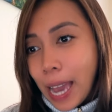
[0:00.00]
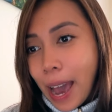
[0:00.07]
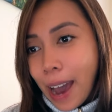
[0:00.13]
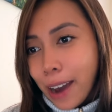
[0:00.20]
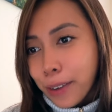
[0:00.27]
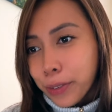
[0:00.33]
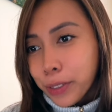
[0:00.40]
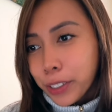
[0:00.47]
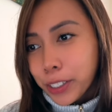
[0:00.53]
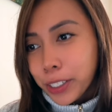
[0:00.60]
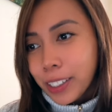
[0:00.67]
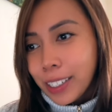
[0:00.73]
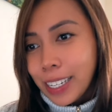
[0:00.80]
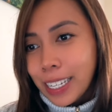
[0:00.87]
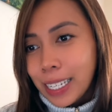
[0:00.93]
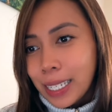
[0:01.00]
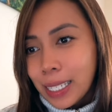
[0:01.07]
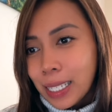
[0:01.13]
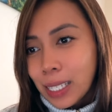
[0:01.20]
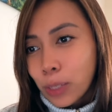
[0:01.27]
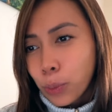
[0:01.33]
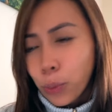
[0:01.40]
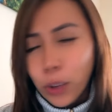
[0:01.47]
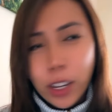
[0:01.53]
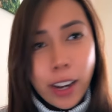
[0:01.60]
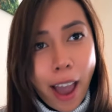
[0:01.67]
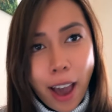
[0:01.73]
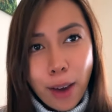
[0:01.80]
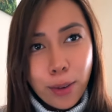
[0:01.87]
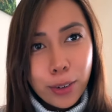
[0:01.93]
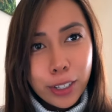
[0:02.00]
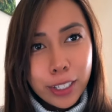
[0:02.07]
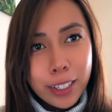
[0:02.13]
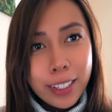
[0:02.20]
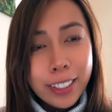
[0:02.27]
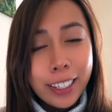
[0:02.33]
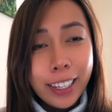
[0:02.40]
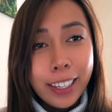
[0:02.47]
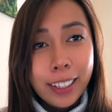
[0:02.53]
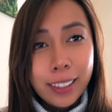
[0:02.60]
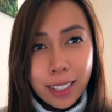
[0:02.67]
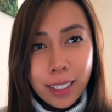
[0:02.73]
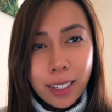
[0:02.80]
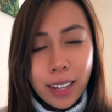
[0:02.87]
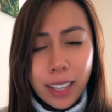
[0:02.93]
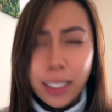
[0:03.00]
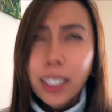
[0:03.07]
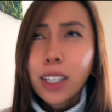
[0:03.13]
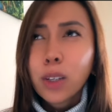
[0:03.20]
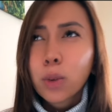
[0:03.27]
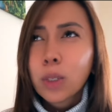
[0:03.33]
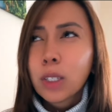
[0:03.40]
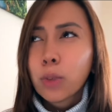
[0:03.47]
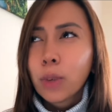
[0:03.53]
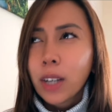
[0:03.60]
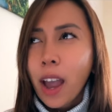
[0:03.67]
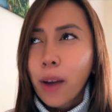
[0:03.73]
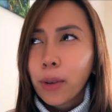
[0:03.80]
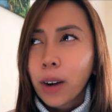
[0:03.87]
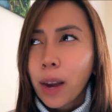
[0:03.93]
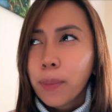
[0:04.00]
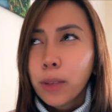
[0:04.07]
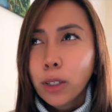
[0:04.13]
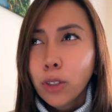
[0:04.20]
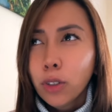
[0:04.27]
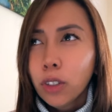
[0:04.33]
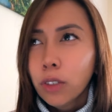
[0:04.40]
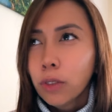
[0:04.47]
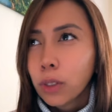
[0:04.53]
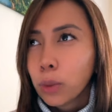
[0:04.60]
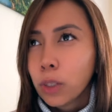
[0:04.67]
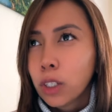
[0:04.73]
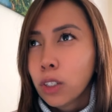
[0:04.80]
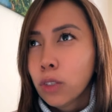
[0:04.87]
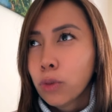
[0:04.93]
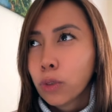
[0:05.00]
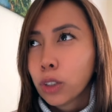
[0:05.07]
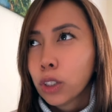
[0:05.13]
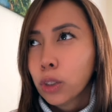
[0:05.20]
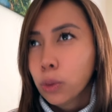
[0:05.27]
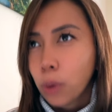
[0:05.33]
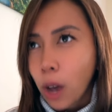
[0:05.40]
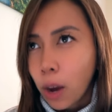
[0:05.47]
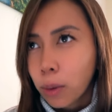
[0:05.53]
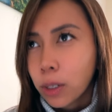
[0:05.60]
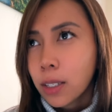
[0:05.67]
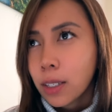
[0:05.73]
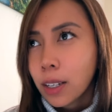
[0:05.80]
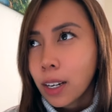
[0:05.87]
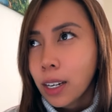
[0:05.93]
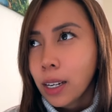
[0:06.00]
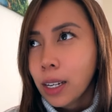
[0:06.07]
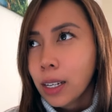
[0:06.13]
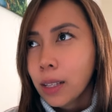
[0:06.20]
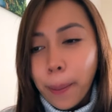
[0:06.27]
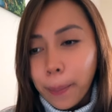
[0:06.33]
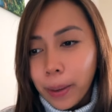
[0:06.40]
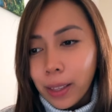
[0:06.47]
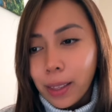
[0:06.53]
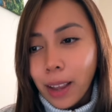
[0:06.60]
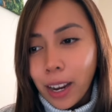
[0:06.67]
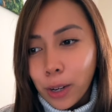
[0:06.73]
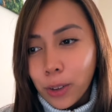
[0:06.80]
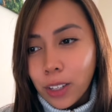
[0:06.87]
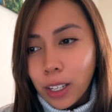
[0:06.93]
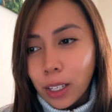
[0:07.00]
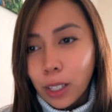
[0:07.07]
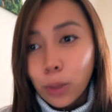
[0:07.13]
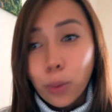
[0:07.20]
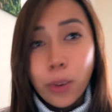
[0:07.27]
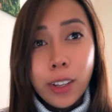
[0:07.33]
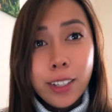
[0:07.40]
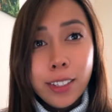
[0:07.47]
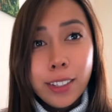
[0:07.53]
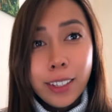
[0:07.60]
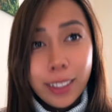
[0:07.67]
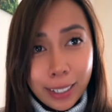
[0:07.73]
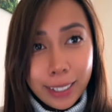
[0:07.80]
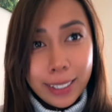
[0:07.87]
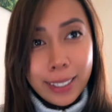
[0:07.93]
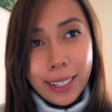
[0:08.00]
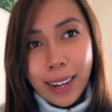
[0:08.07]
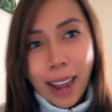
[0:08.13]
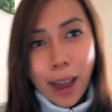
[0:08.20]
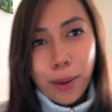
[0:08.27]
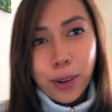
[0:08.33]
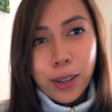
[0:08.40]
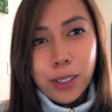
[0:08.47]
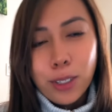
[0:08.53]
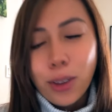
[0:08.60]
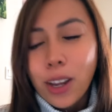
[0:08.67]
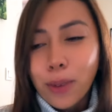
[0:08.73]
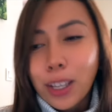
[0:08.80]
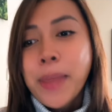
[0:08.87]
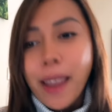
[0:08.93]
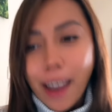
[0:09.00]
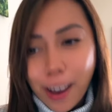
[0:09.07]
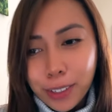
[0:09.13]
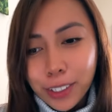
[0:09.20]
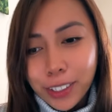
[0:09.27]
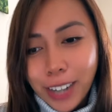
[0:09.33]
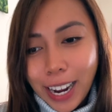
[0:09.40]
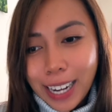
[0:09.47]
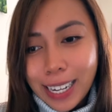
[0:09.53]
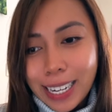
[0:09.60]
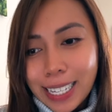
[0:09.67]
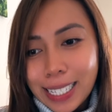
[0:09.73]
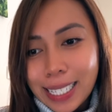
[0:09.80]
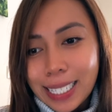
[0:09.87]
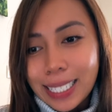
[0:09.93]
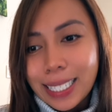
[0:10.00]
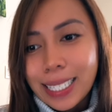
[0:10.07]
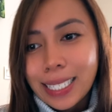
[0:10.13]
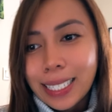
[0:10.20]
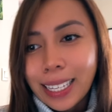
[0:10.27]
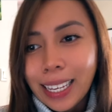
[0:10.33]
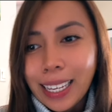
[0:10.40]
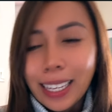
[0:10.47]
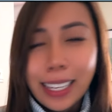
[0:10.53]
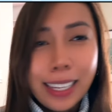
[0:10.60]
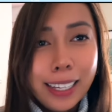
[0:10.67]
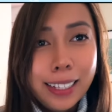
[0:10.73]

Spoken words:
after this 1 hour skiing lesson, I think it was 1 hour. I'm not sure if it was for 2 hours that I did it, but I know that it was at least an hour. So anyway, after I did this skiing